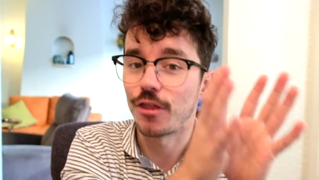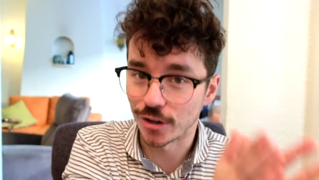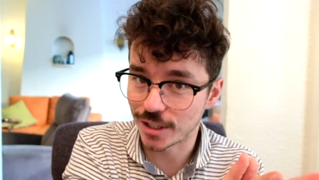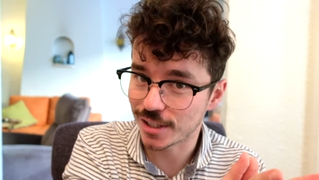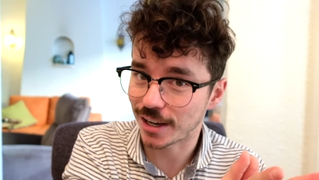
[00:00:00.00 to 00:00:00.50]

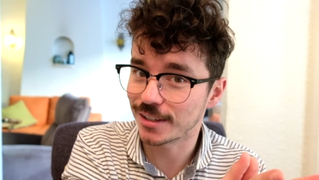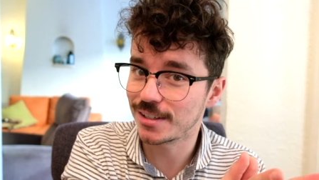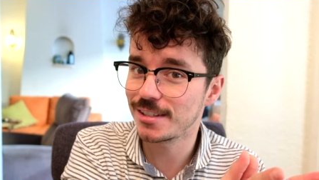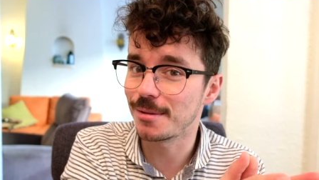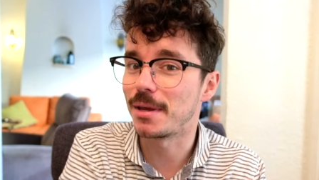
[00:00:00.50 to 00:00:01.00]
30 seconds
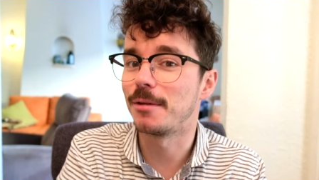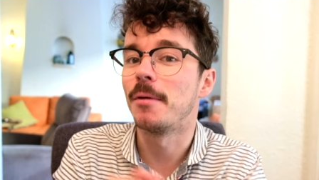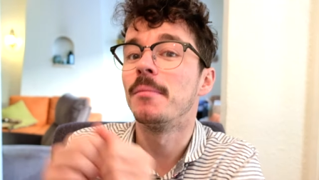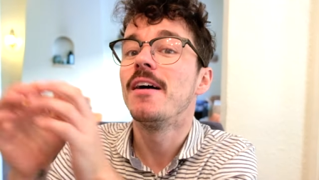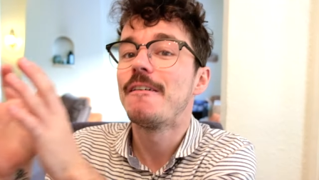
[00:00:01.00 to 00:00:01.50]
is the
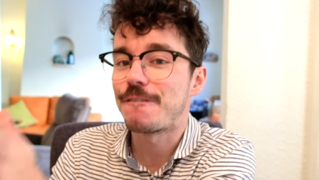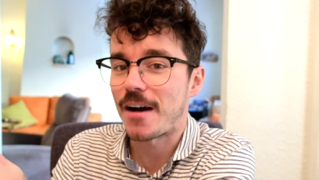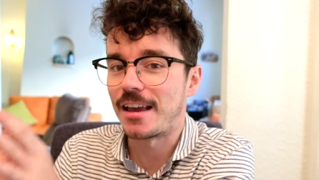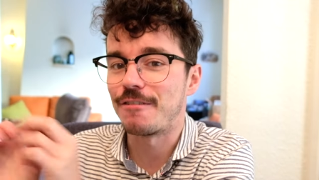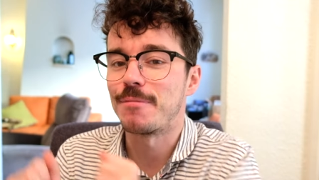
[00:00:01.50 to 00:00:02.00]
minimum,
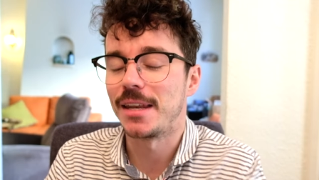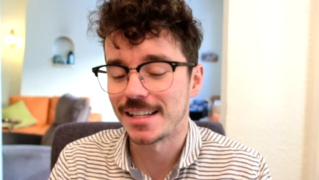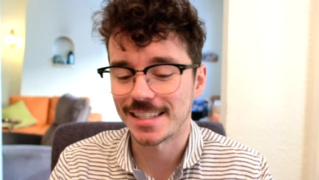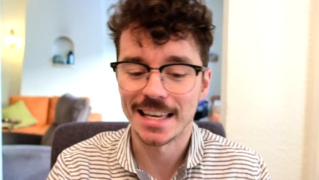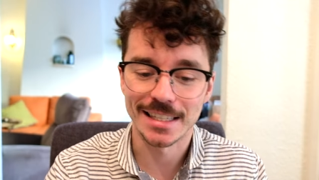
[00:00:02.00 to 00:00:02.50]
5
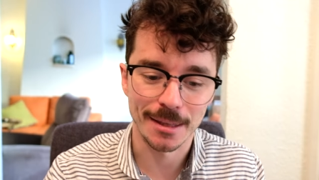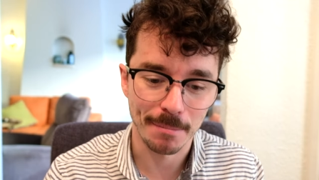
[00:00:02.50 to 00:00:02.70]
minutes is the